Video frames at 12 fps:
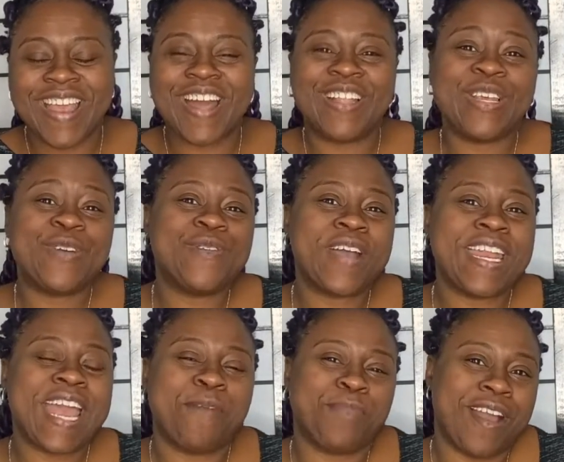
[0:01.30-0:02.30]
Hello and
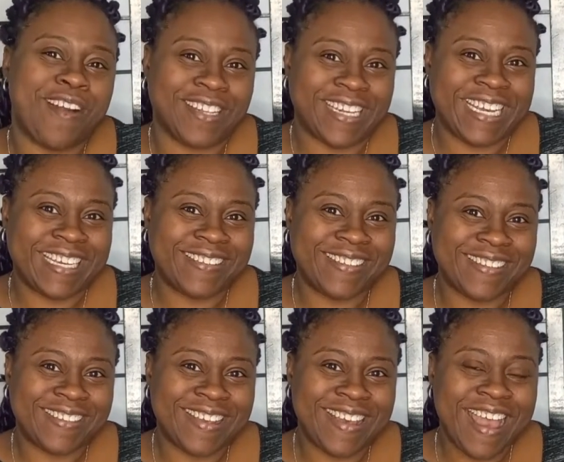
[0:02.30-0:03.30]
happy holidays.
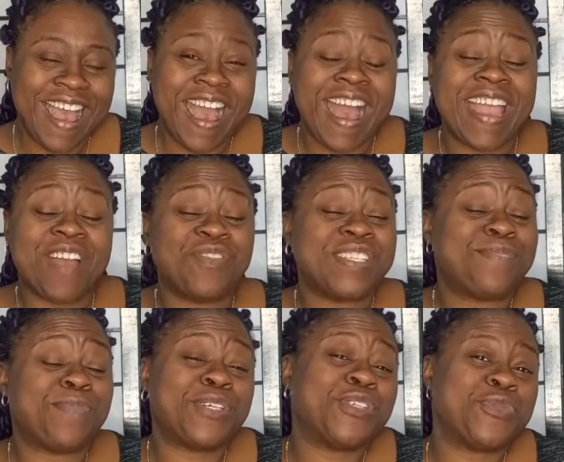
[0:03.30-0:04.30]
I have a
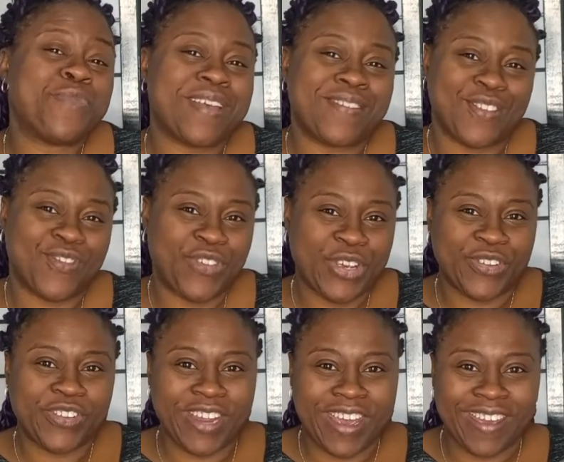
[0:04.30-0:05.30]
special message for you
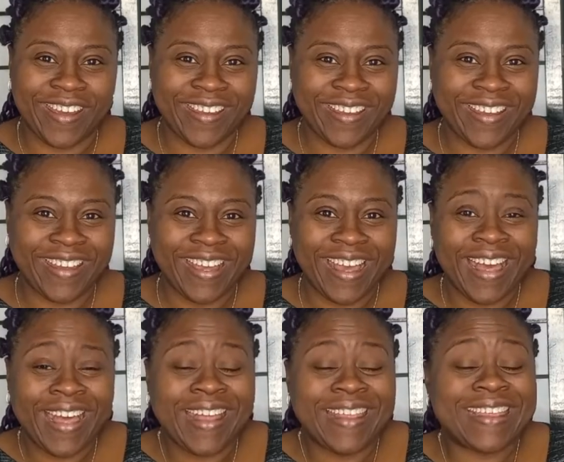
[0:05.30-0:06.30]
today.
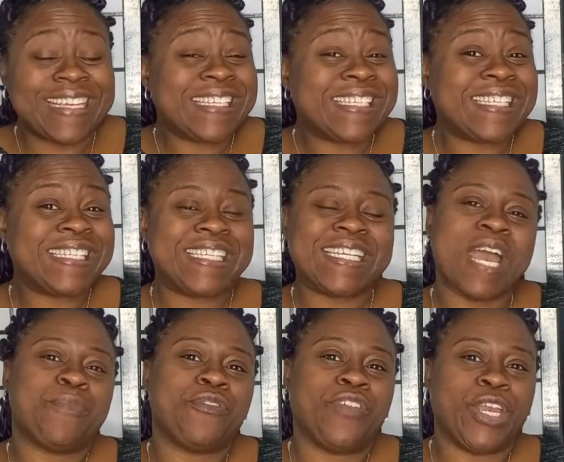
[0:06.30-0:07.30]
This is the
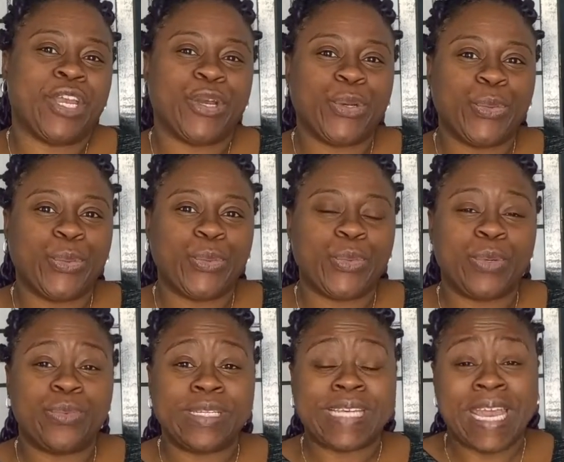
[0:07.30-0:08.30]
time of year where
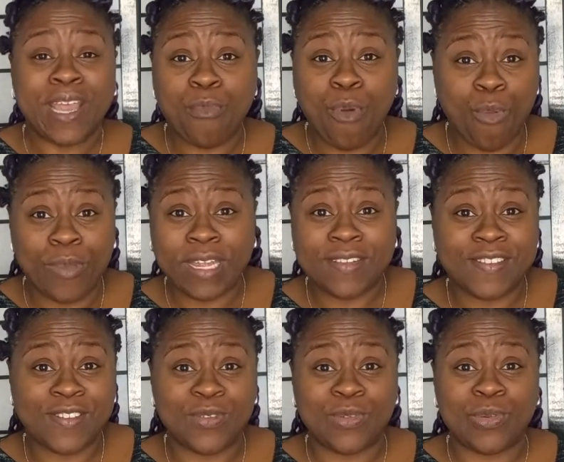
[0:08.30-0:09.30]
we take a moment
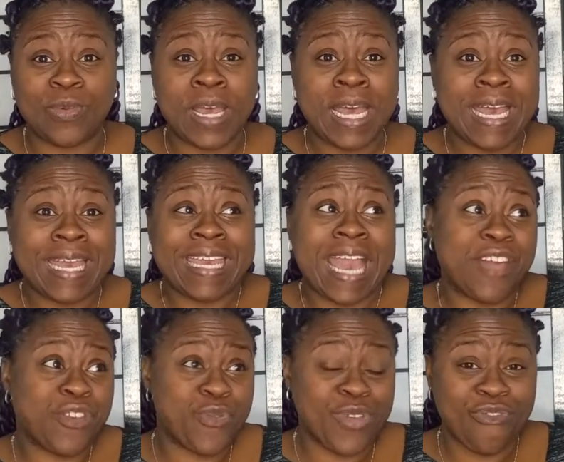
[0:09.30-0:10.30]
to
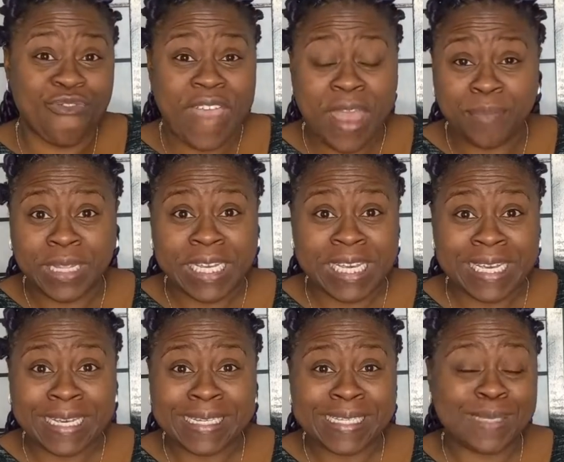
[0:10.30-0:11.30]
gather with
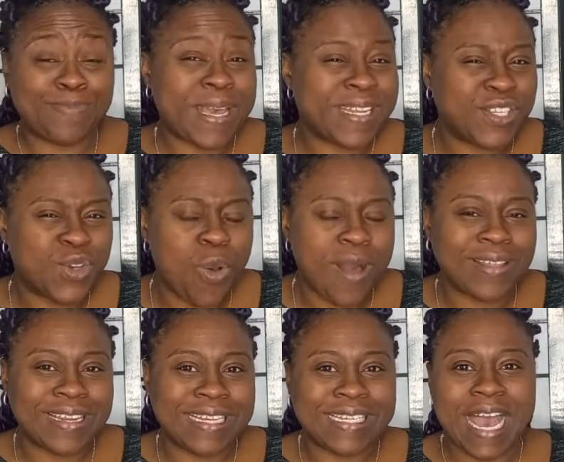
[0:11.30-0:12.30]
family, spend
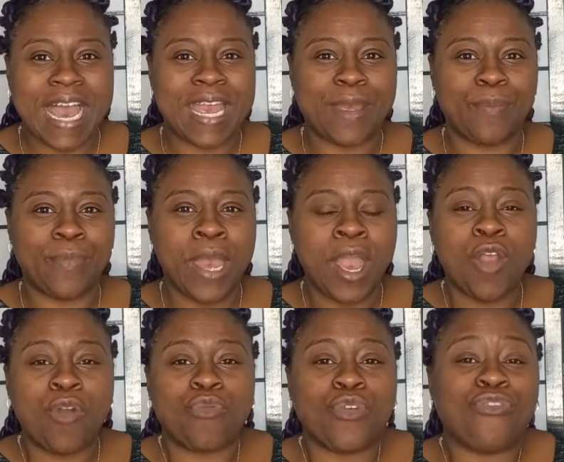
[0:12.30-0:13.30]
quality time,
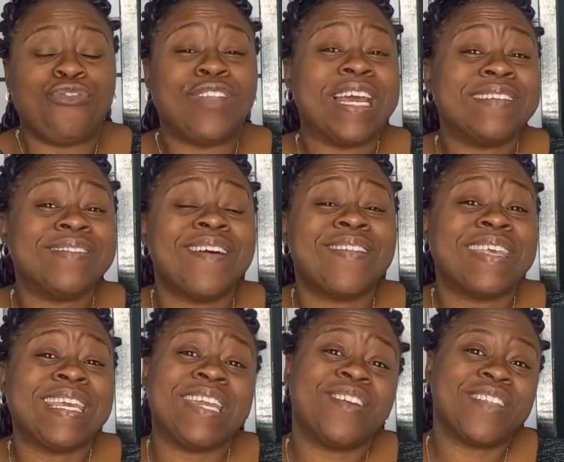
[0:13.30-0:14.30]
reflect on the
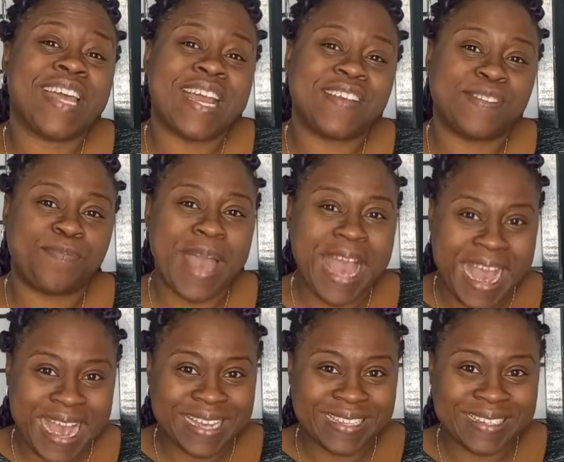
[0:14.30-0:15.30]
year that has
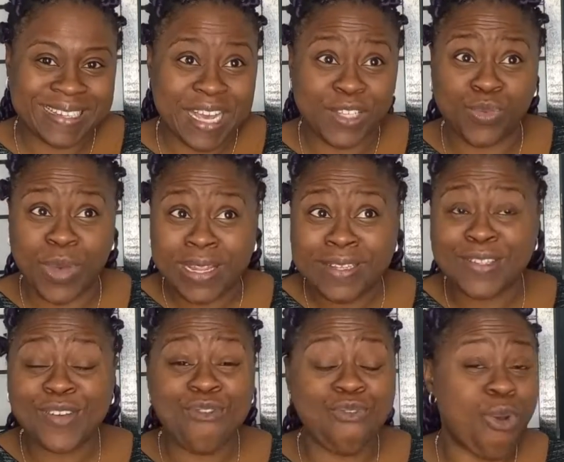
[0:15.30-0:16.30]
passed, as well as
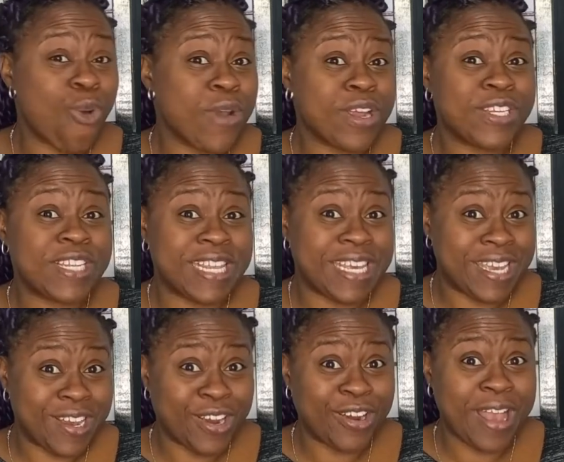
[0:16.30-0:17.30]
look forward to the
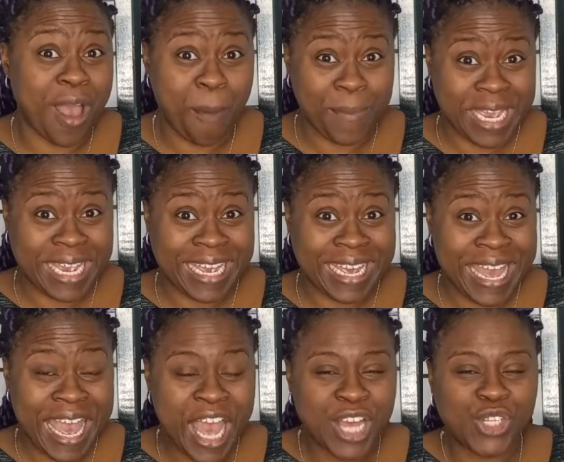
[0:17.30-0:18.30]
year coming.
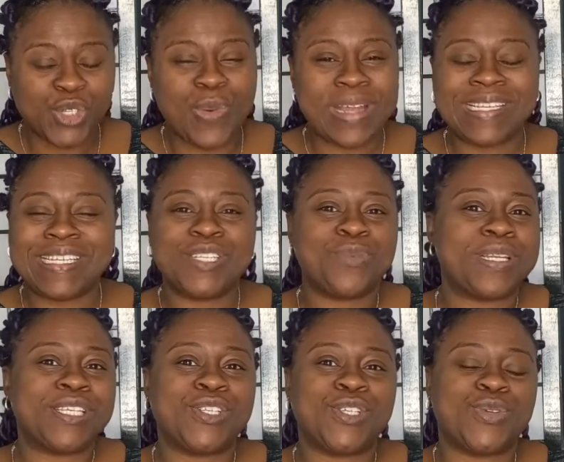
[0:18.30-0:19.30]

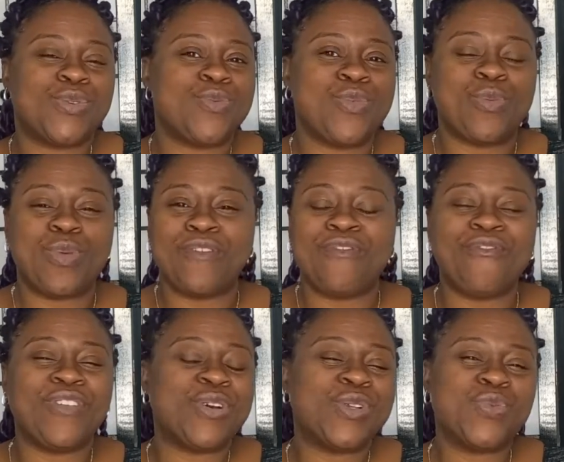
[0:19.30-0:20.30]
2022 will be
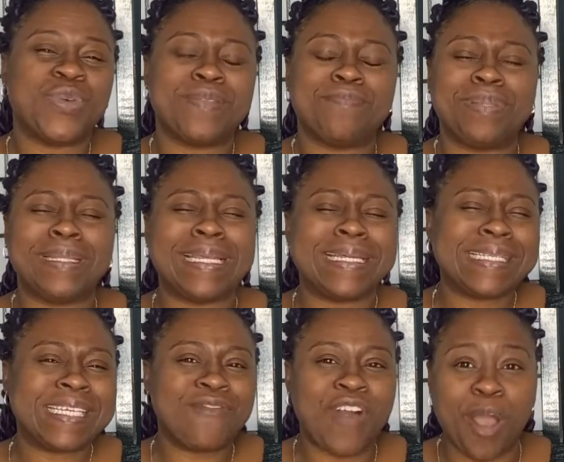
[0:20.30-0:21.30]
filled with
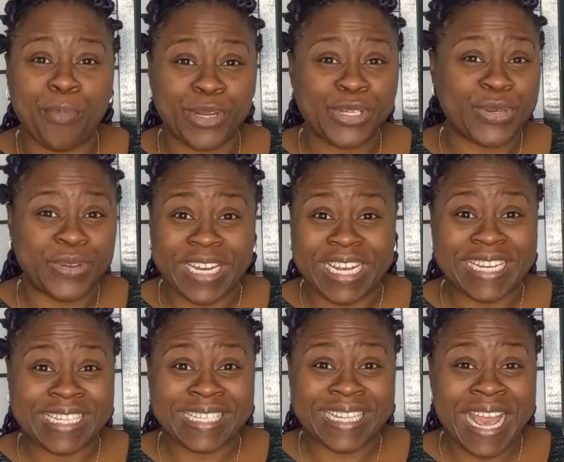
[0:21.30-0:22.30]
plenty of
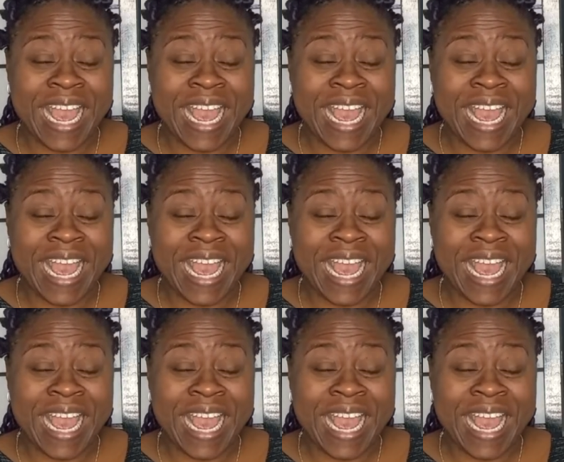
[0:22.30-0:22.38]
opportunities.